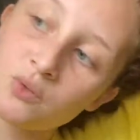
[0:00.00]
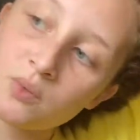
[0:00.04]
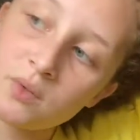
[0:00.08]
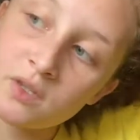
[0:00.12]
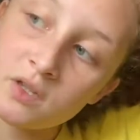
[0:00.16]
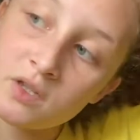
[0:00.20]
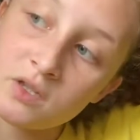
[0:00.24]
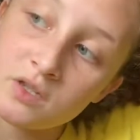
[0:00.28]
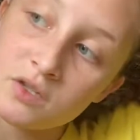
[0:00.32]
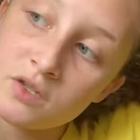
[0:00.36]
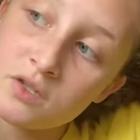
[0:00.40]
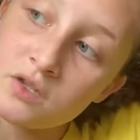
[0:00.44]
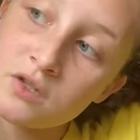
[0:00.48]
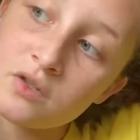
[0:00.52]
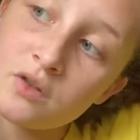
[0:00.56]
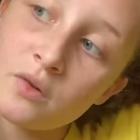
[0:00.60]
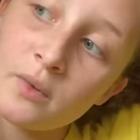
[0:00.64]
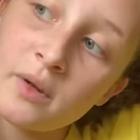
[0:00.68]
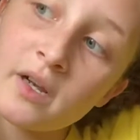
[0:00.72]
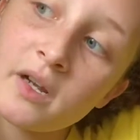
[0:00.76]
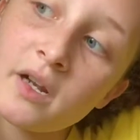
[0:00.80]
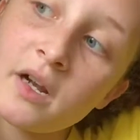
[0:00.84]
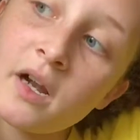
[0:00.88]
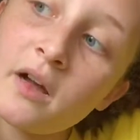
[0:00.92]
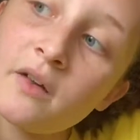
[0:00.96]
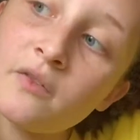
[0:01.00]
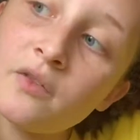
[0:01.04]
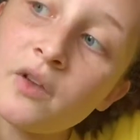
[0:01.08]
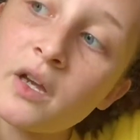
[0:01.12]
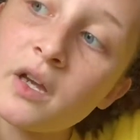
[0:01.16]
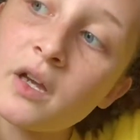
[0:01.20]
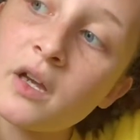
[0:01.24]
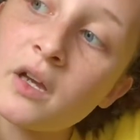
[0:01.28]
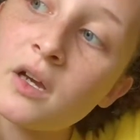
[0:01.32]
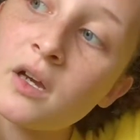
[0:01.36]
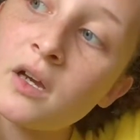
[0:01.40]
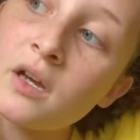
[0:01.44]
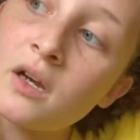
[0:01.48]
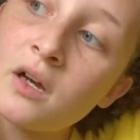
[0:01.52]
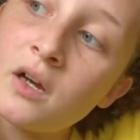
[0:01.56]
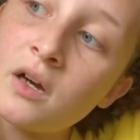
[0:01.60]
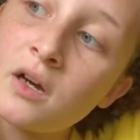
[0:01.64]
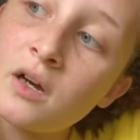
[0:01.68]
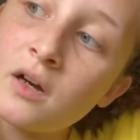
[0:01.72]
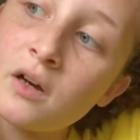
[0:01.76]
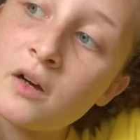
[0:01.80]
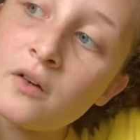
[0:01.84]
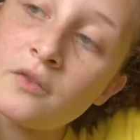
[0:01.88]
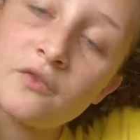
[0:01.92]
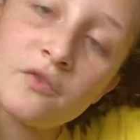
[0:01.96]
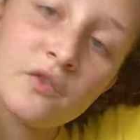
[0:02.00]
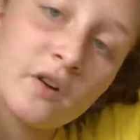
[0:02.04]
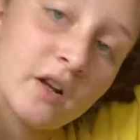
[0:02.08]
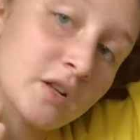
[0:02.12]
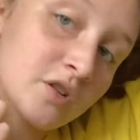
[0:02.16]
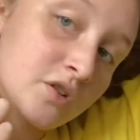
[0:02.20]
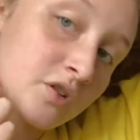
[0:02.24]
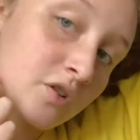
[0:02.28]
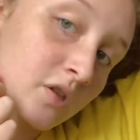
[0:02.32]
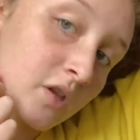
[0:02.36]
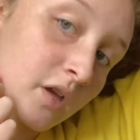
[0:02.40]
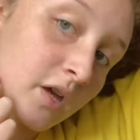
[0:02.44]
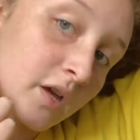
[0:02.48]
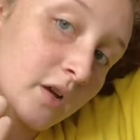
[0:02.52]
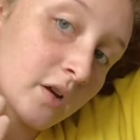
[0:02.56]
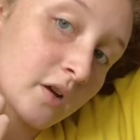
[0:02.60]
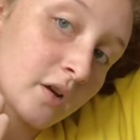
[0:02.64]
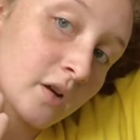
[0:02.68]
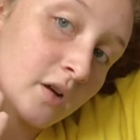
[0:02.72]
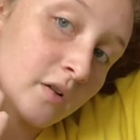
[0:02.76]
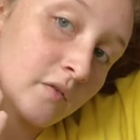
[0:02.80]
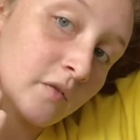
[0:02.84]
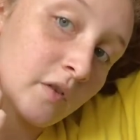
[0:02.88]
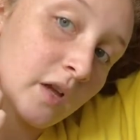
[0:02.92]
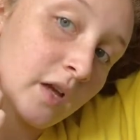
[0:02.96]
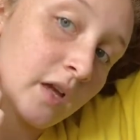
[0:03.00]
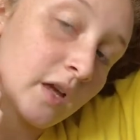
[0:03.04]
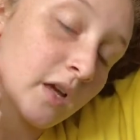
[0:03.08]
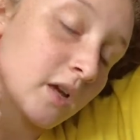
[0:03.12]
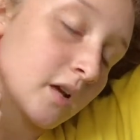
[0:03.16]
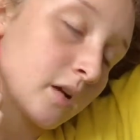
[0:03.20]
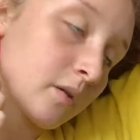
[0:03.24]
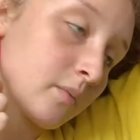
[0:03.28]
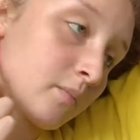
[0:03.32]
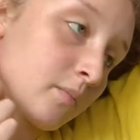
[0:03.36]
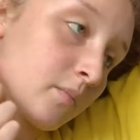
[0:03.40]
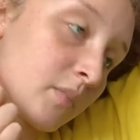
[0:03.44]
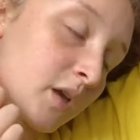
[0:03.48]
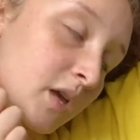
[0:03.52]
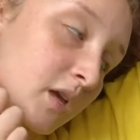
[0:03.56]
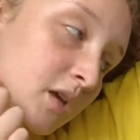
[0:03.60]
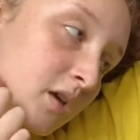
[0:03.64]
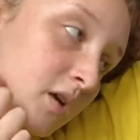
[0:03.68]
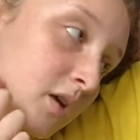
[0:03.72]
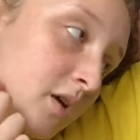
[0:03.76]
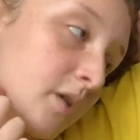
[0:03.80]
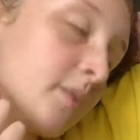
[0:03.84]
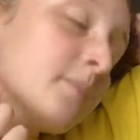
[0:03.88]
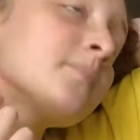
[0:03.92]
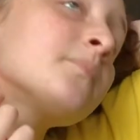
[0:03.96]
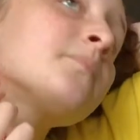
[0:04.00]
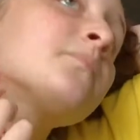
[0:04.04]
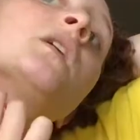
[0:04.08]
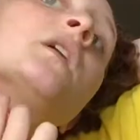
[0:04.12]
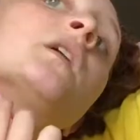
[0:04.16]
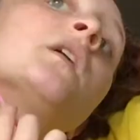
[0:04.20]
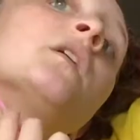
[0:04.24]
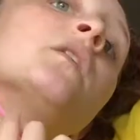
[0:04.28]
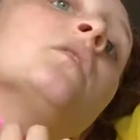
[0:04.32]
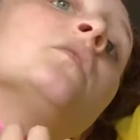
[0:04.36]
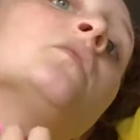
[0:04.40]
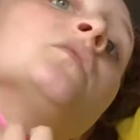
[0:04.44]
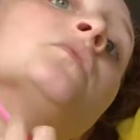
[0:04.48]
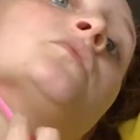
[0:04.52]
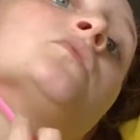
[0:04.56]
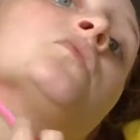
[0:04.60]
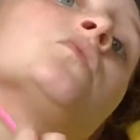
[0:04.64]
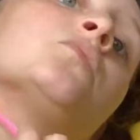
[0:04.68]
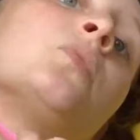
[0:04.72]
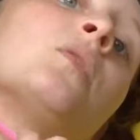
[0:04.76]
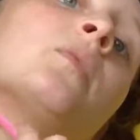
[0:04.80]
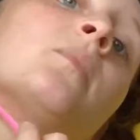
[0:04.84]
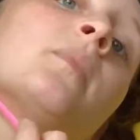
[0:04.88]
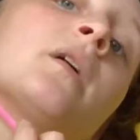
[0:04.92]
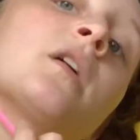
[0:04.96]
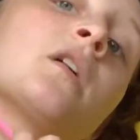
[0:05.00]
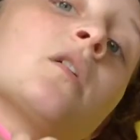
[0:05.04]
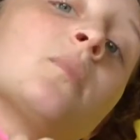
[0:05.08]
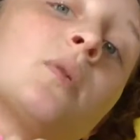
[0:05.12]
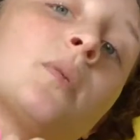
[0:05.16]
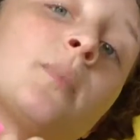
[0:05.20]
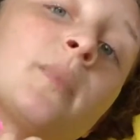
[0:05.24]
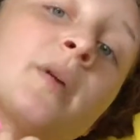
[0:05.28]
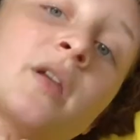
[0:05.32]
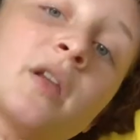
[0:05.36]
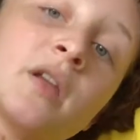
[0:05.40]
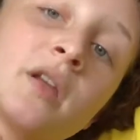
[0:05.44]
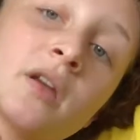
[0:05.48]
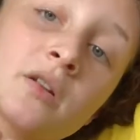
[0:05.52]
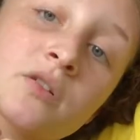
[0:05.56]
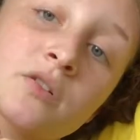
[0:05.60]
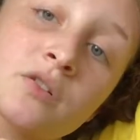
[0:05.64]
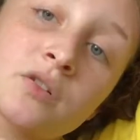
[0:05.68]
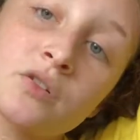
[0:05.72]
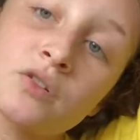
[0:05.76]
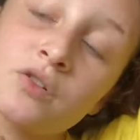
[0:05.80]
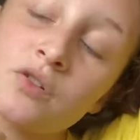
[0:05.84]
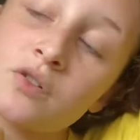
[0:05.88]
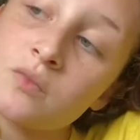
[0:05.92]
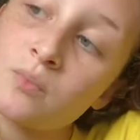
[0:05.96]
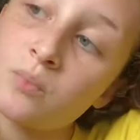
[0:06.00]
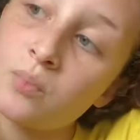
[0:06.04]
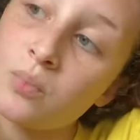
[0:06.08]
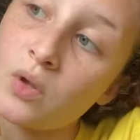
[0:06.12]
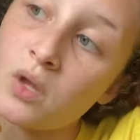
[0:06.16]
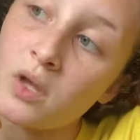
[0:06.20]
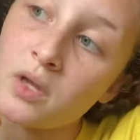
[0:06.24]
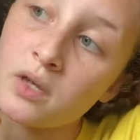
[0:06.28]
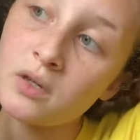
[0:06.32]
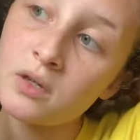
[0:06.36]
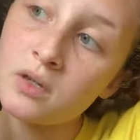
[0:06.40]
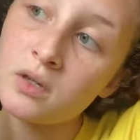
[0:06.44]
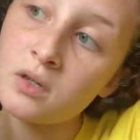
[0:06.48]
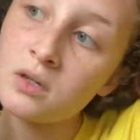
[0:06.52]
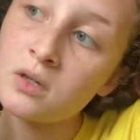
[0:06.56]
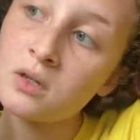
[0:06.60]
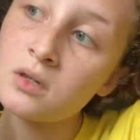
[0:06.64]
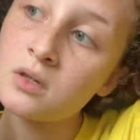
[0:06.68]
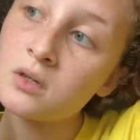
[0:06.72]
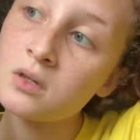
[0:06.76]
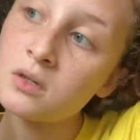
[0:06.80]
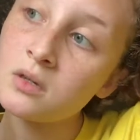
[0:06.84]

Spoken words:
doing this so I could have like a fresh layer of like makeup, and I also put makeup on my neck to just blend it.